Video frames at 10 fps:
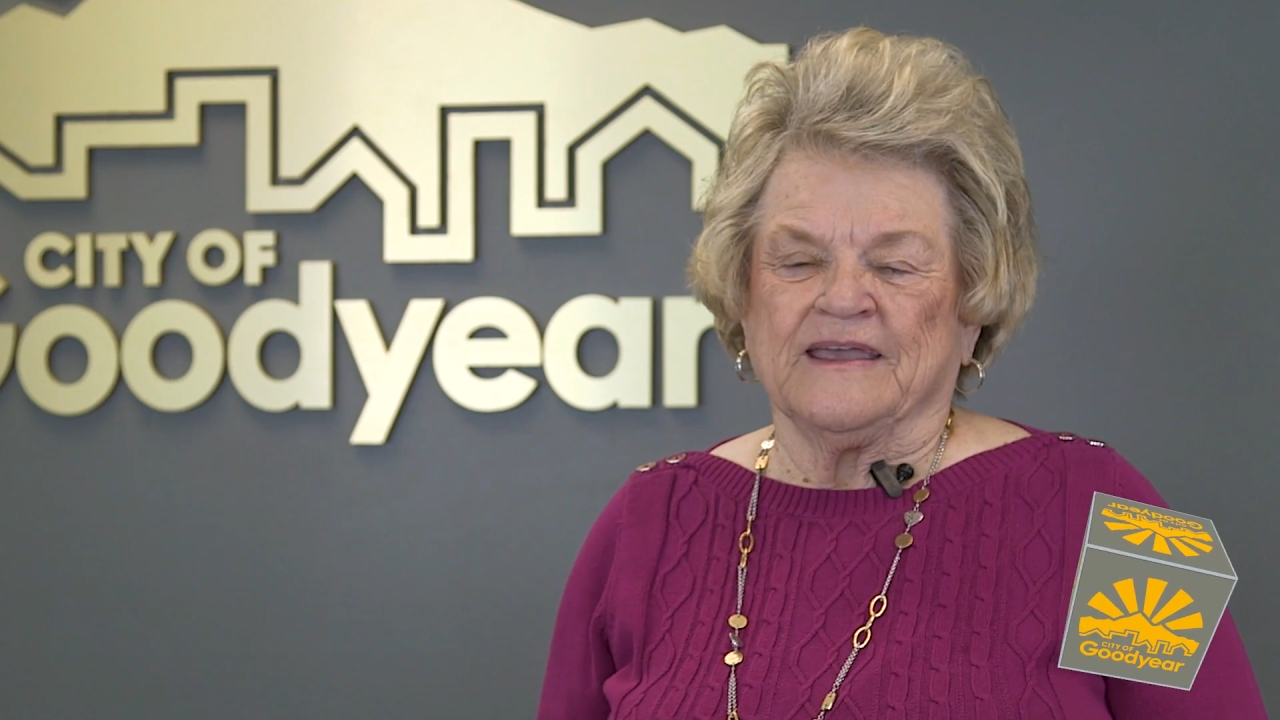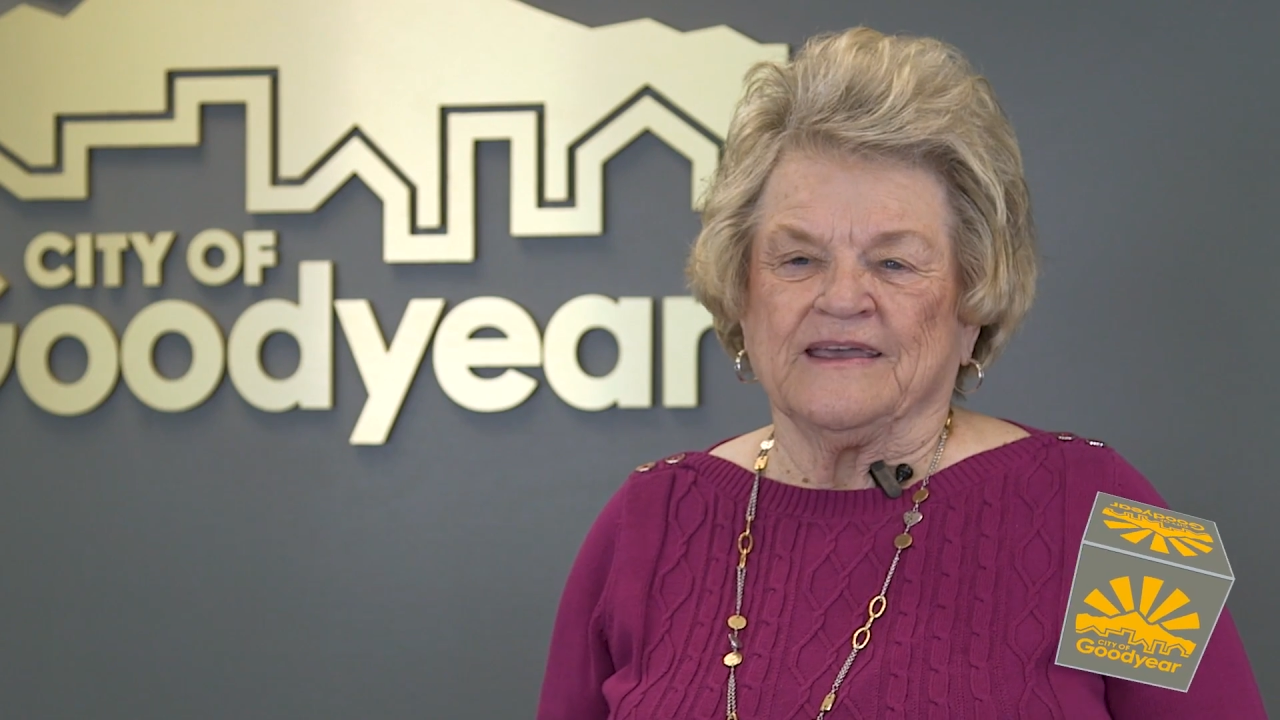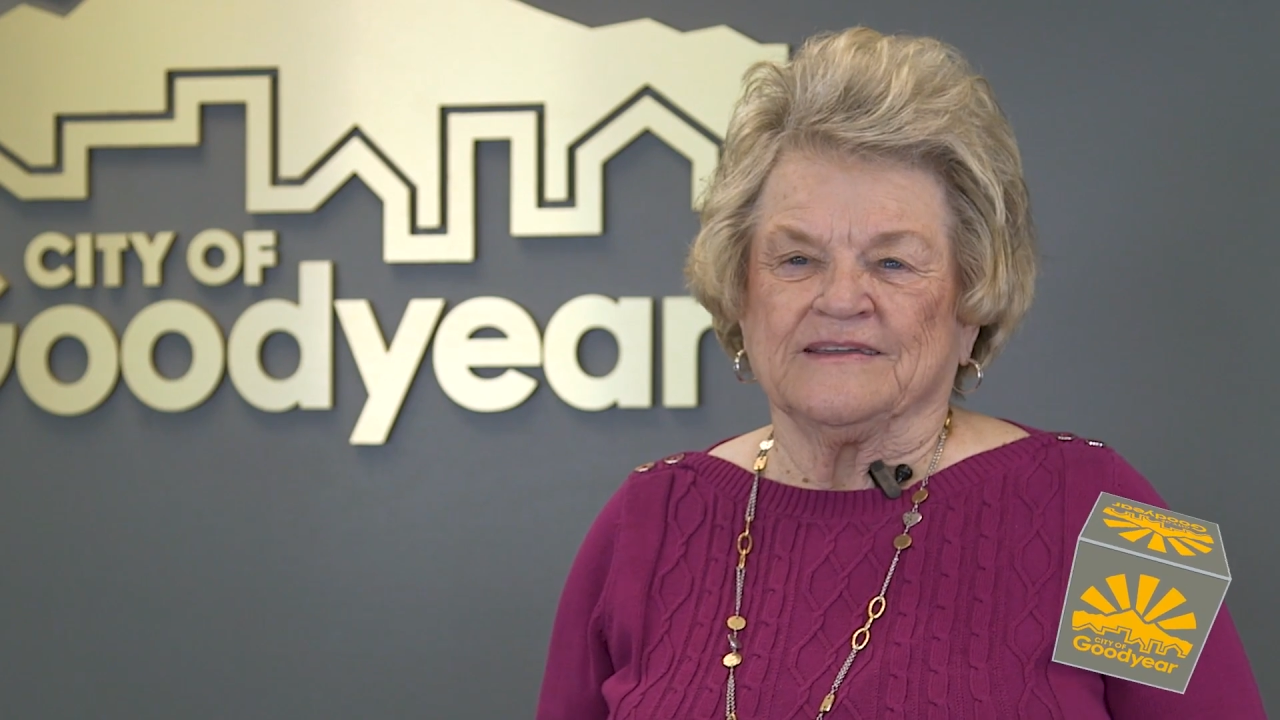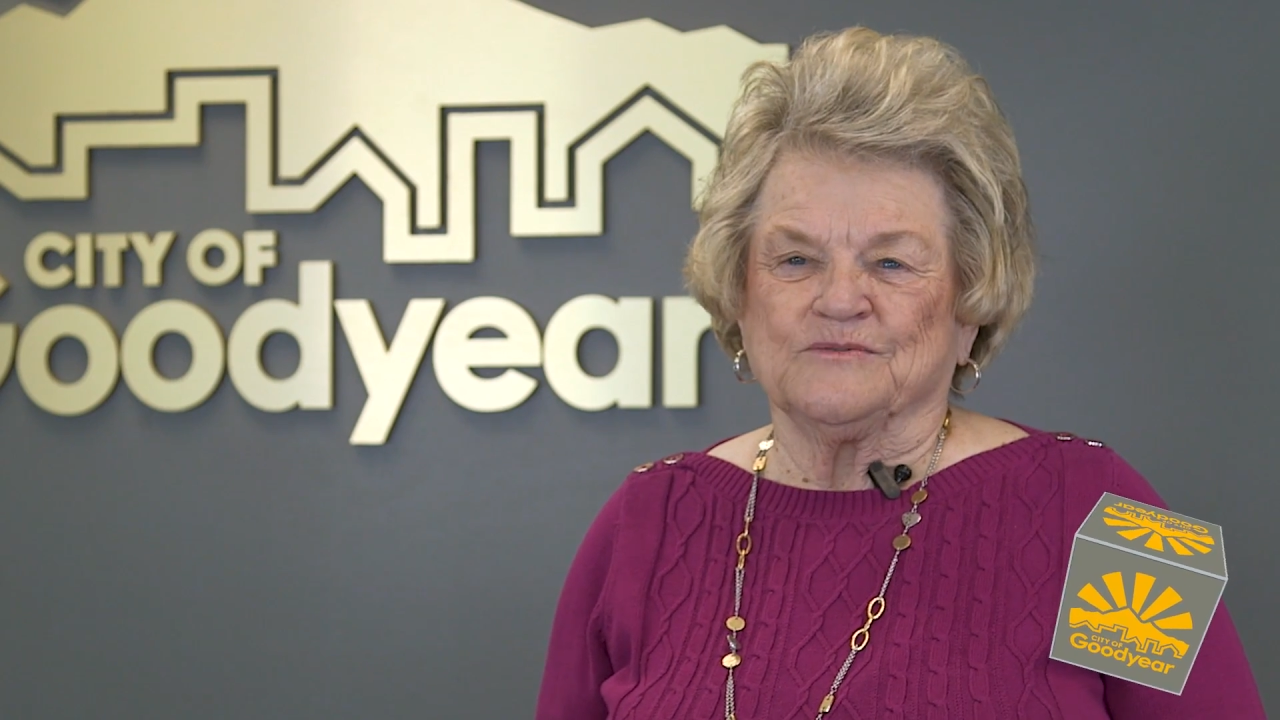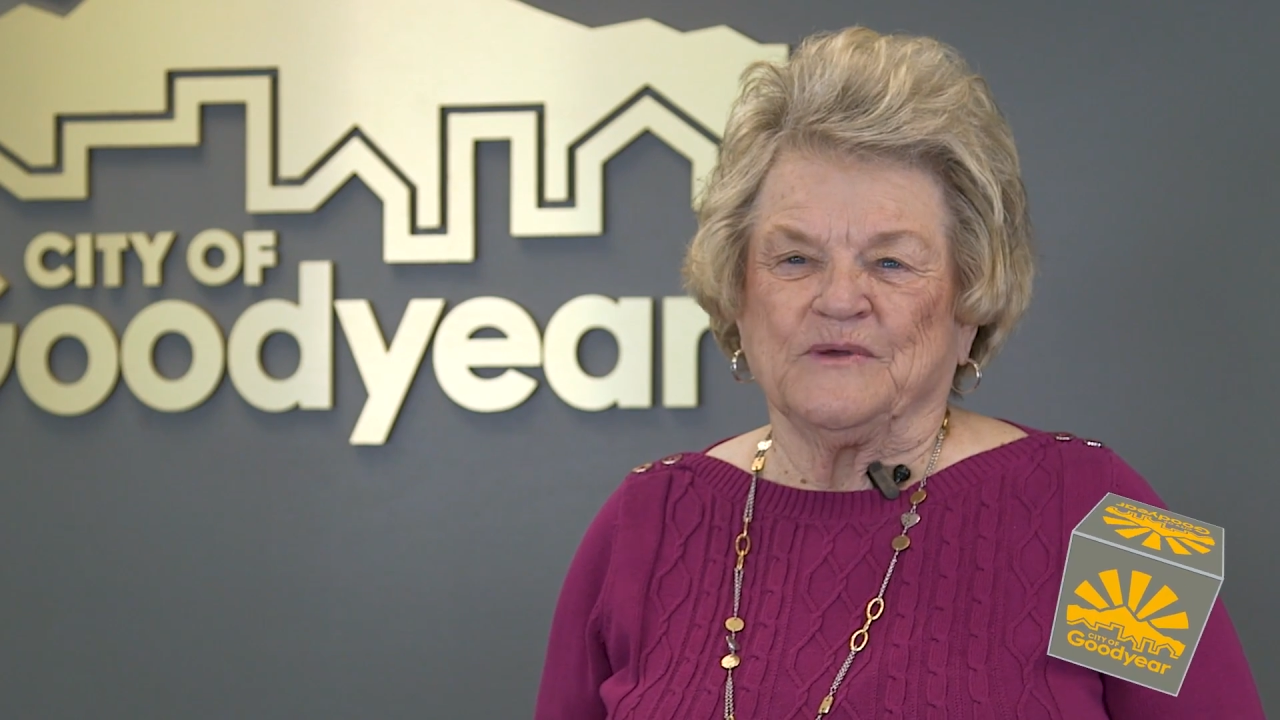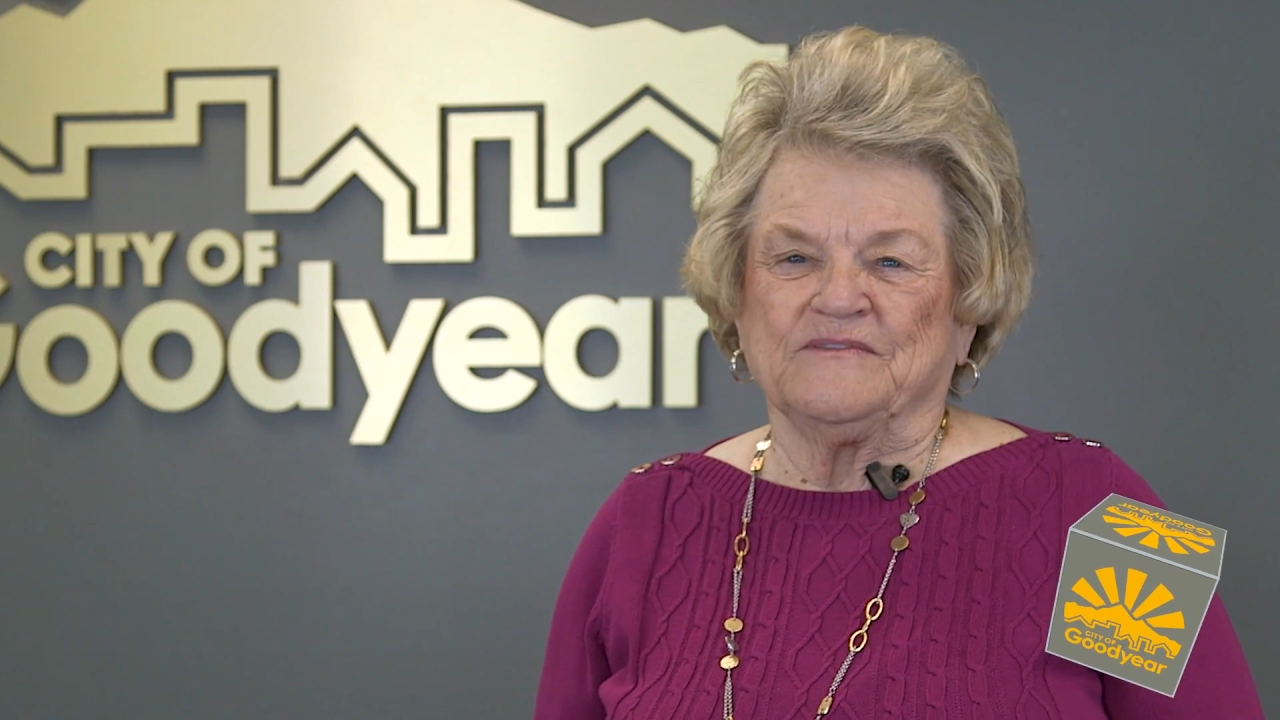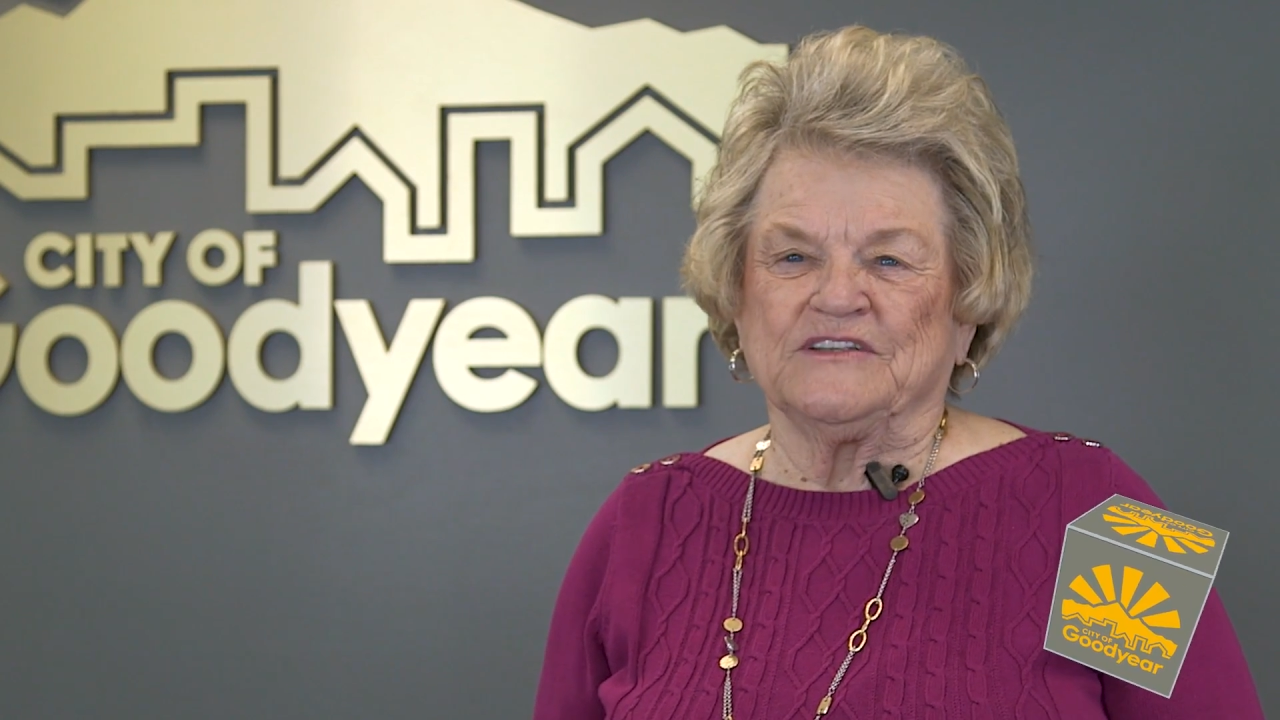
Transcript: and we've